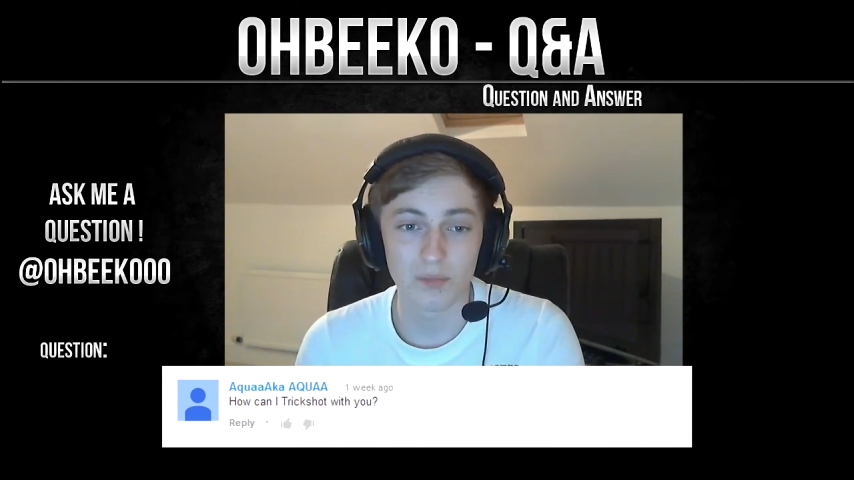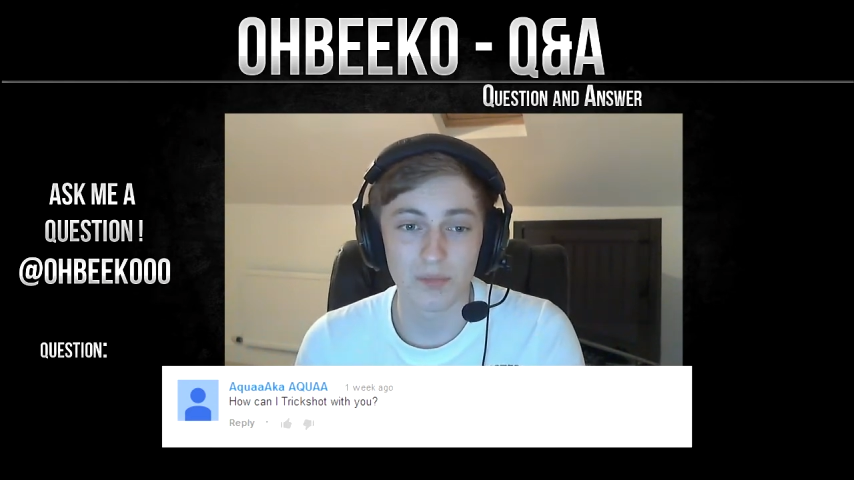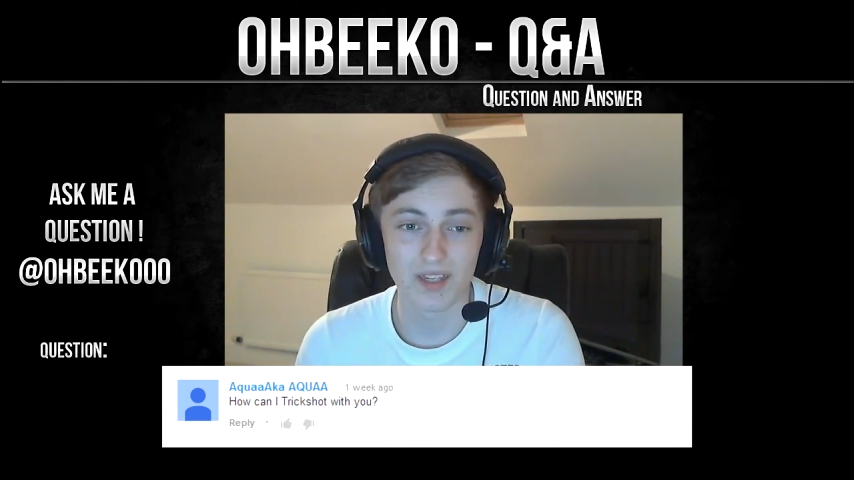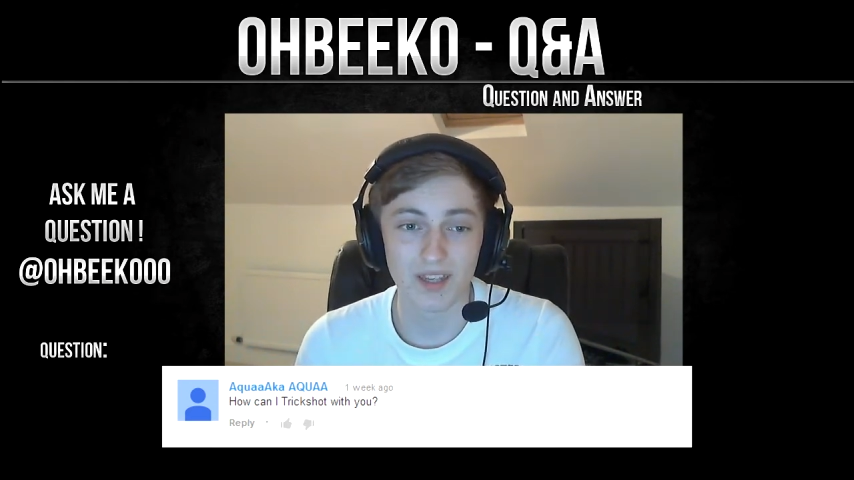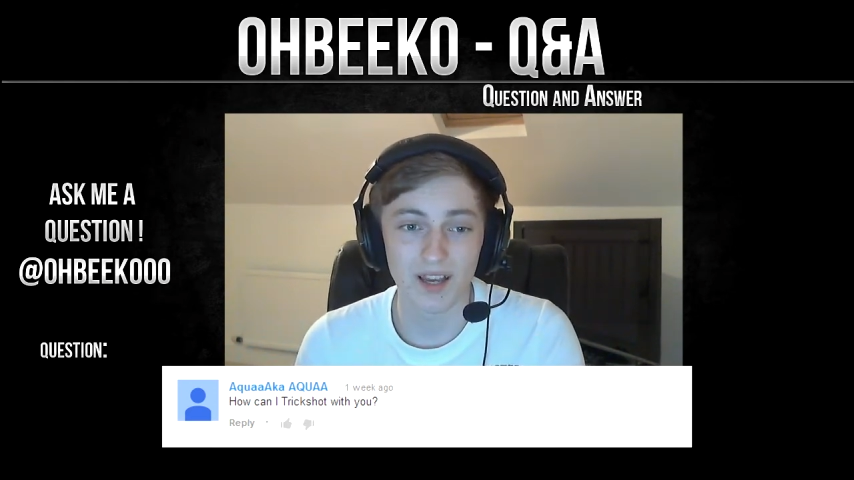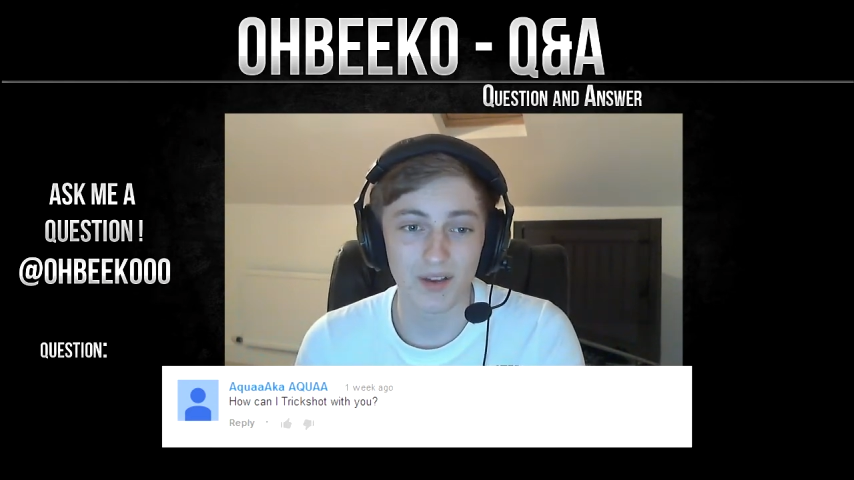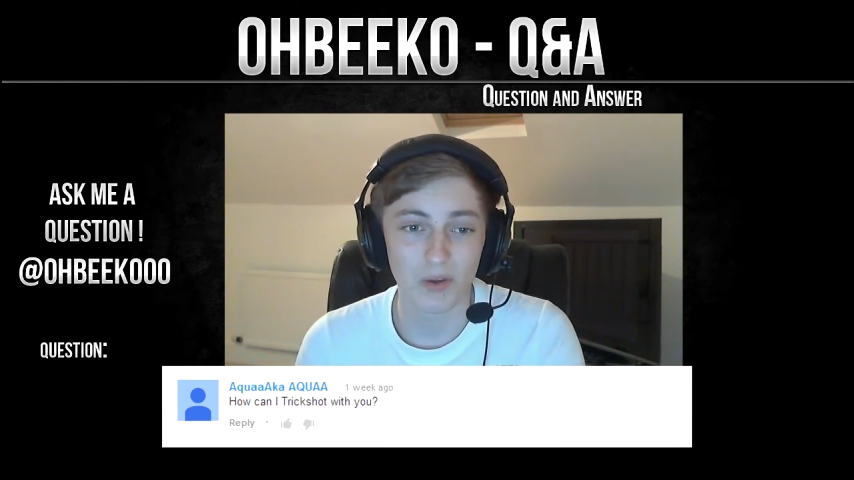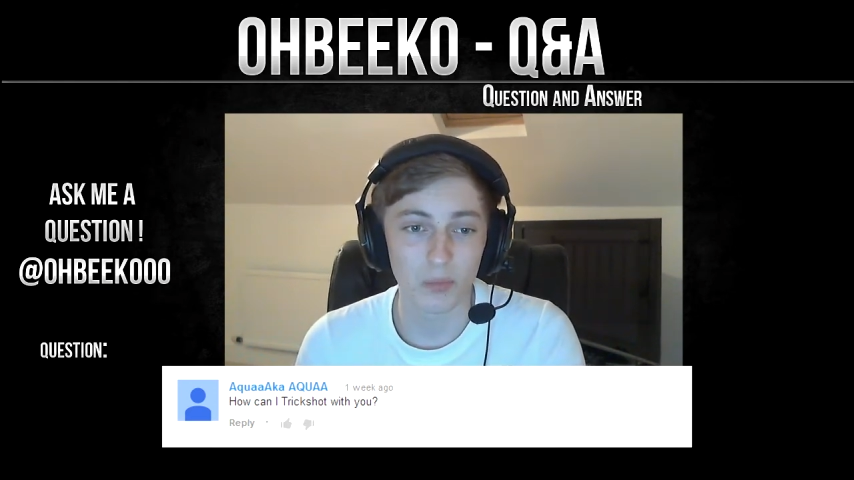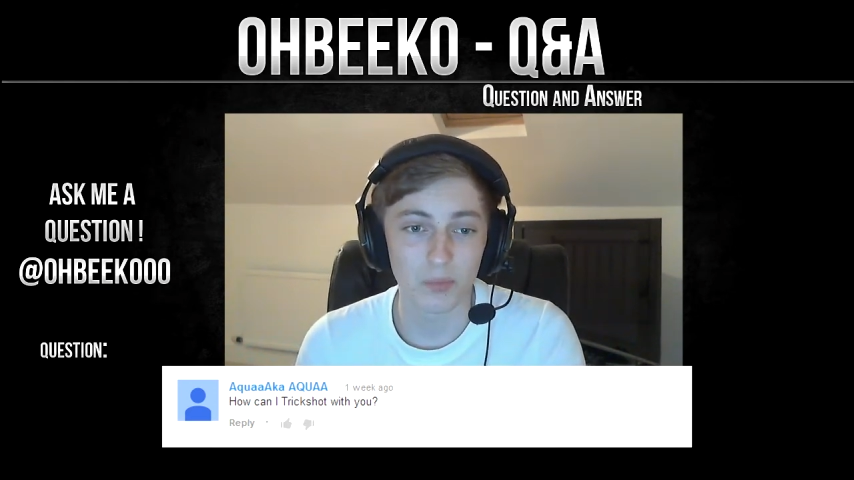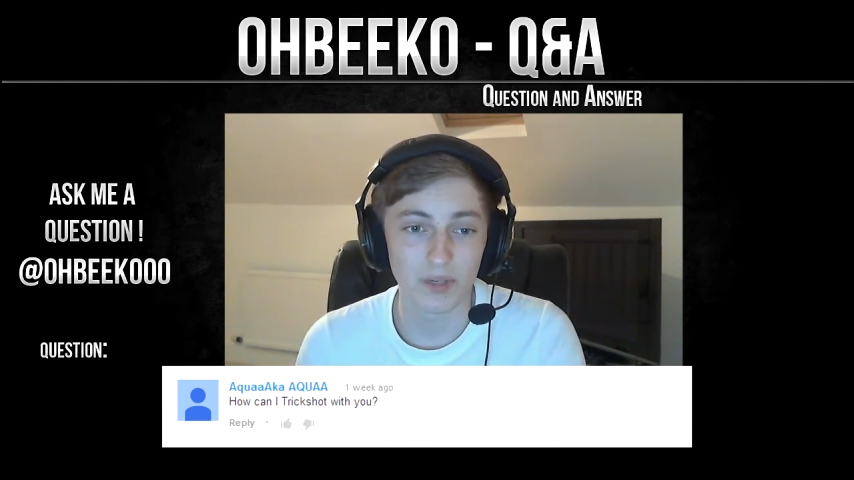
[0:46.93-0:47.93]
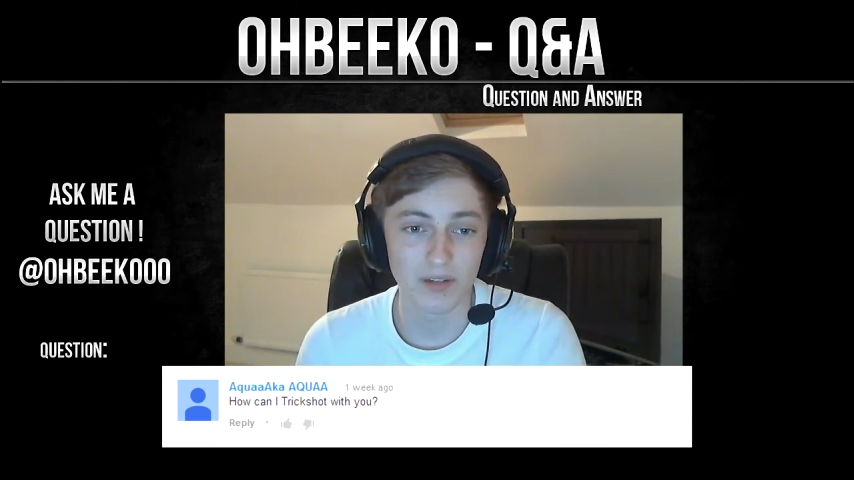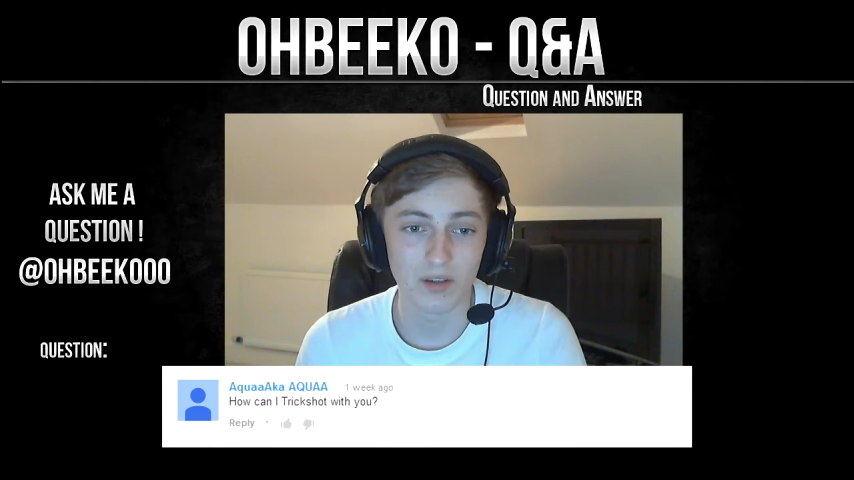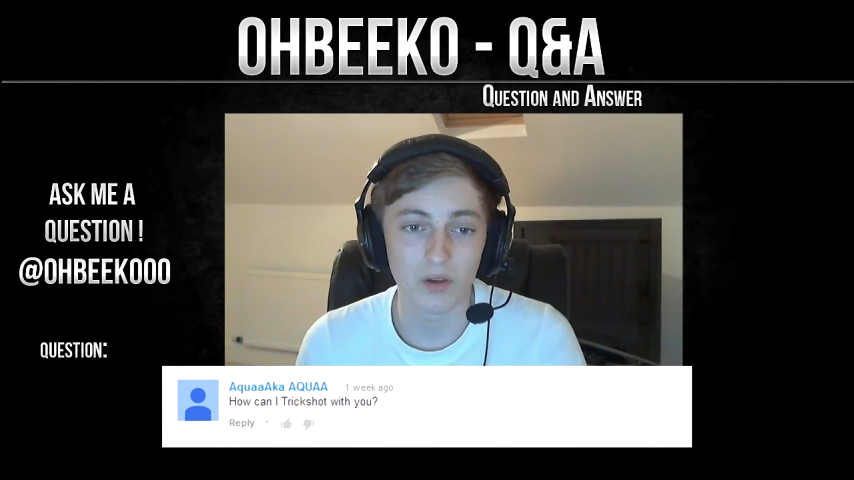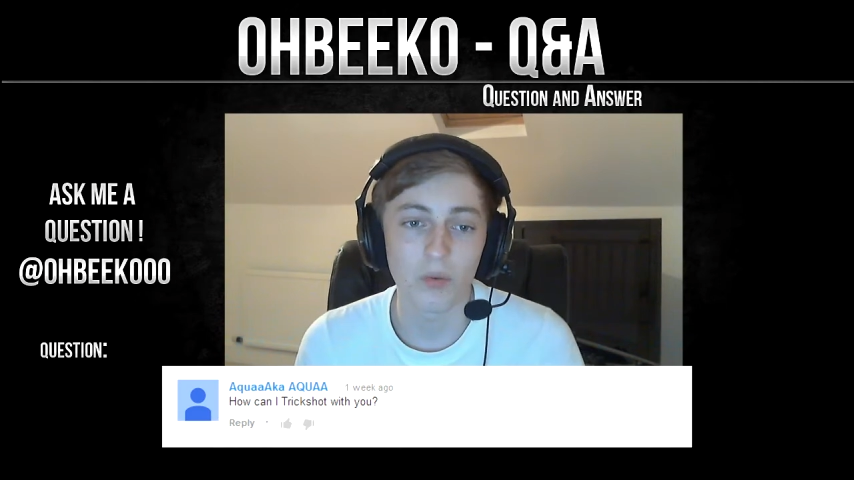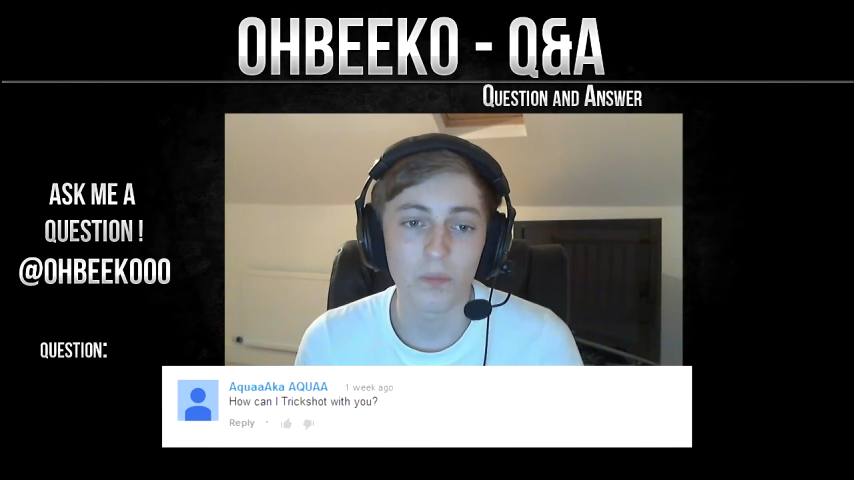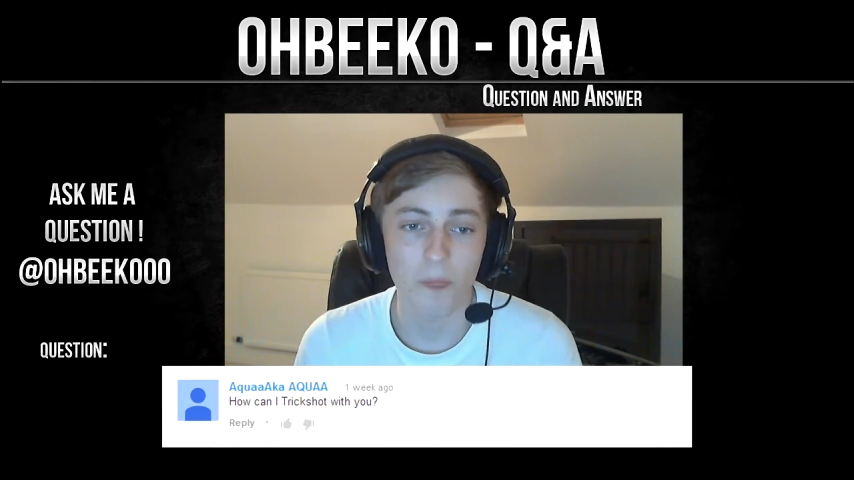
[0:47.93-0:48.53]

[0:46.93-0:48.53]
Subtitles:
me at OhBeeko,